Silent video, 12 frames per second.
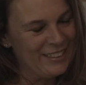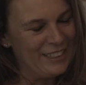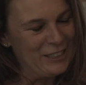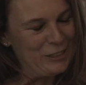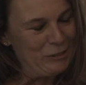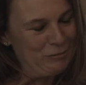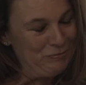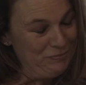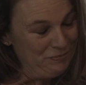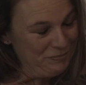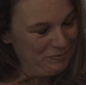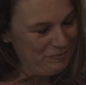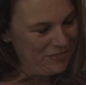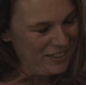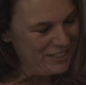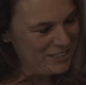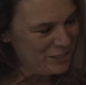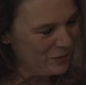
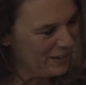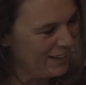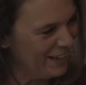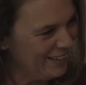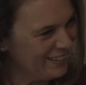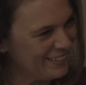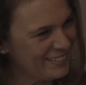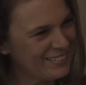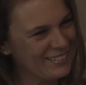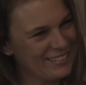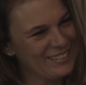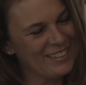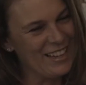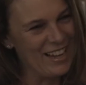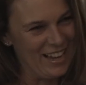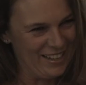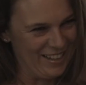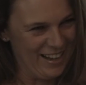So I had
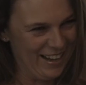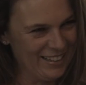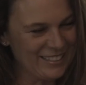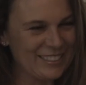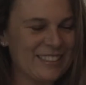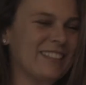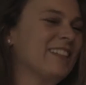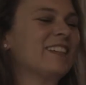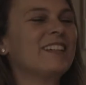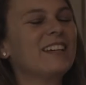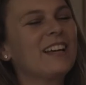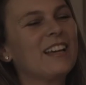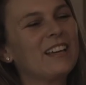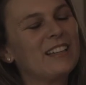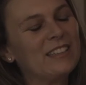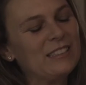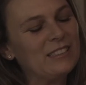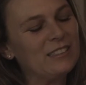that.
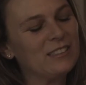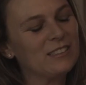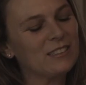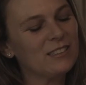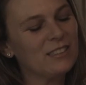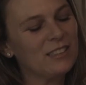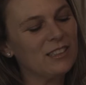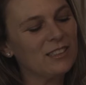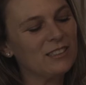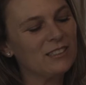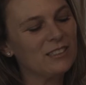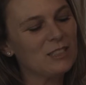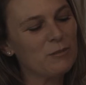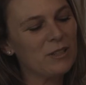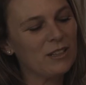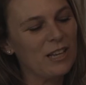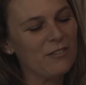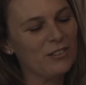And it's
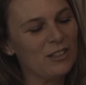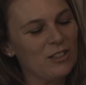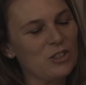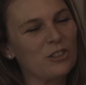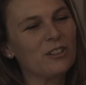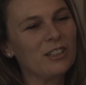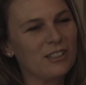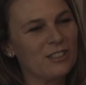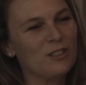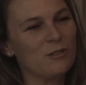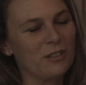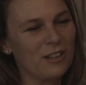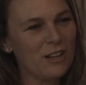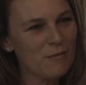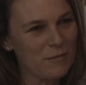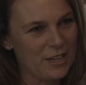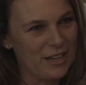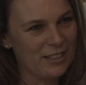been a lifelong journey to
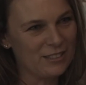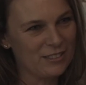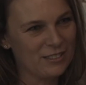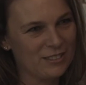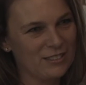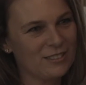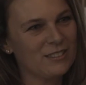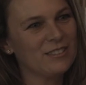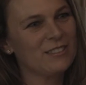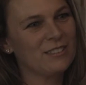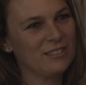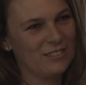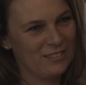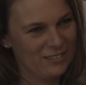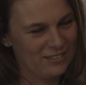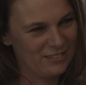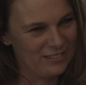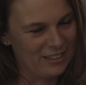overcome that.
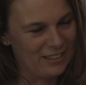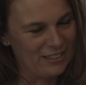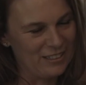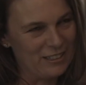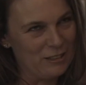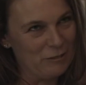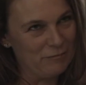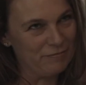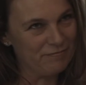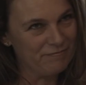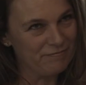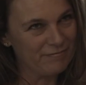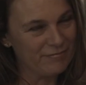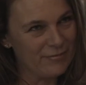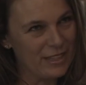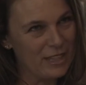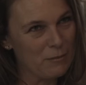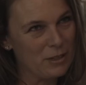And
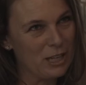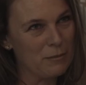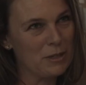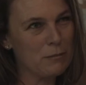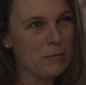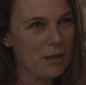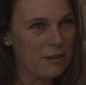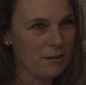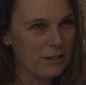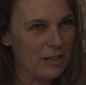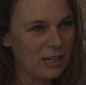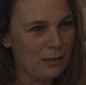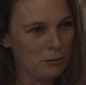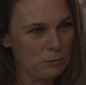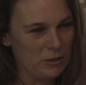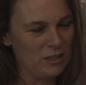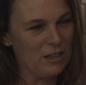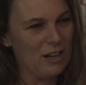then becoming a mother, that helped
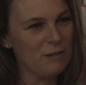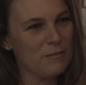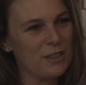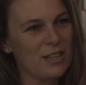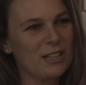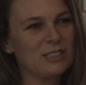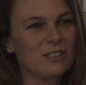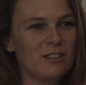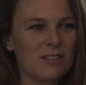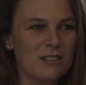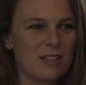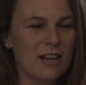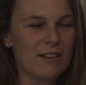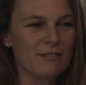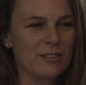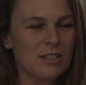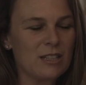me a lot. But then I started to have,